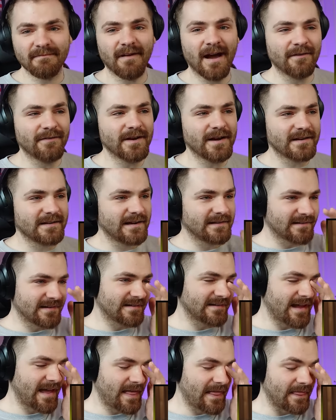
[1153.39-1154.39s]
I think I'd like to
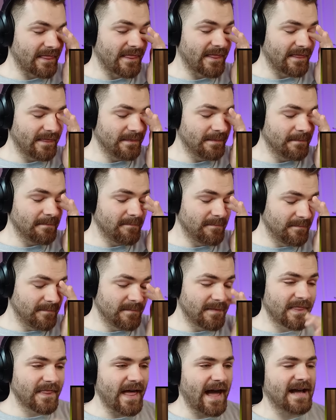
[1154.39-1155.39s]
say
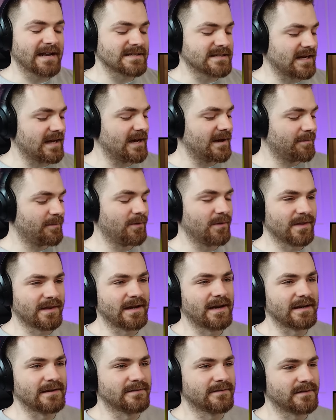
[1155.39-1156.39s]
that to her more
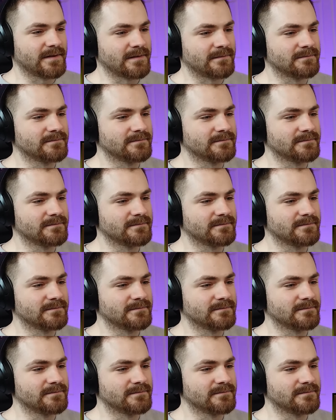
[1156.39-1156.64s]
than anything.